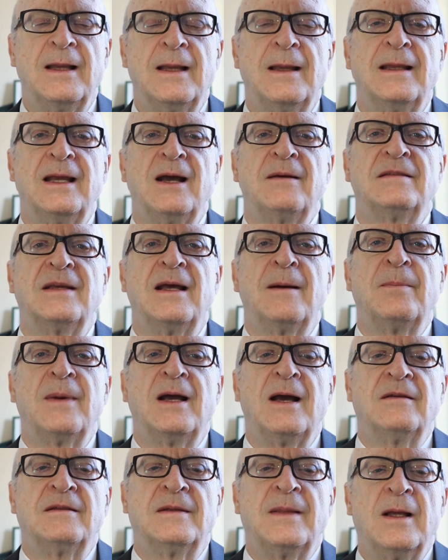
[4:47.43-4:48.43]

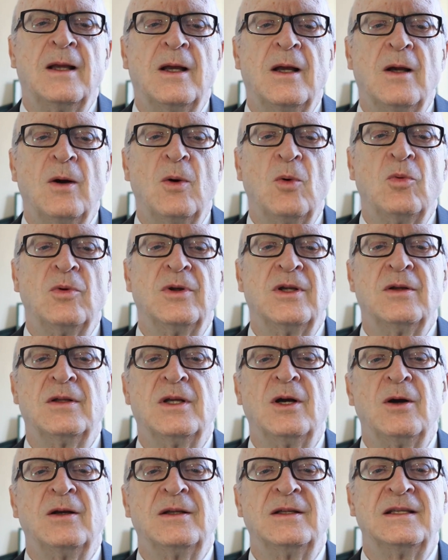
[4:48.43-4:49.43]
Naviblef,
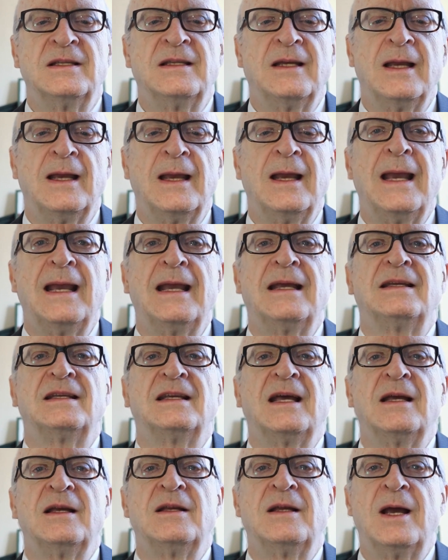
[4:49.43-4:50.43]
Ocudox,
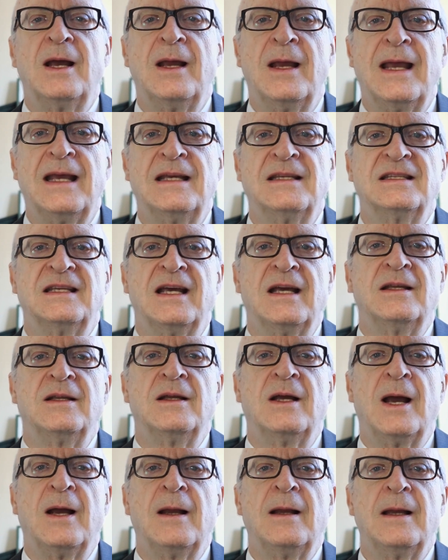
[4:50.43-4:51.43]
etc.,
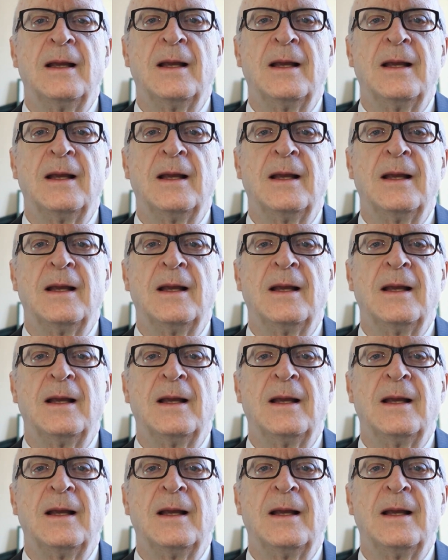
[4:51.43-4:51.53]
etc.,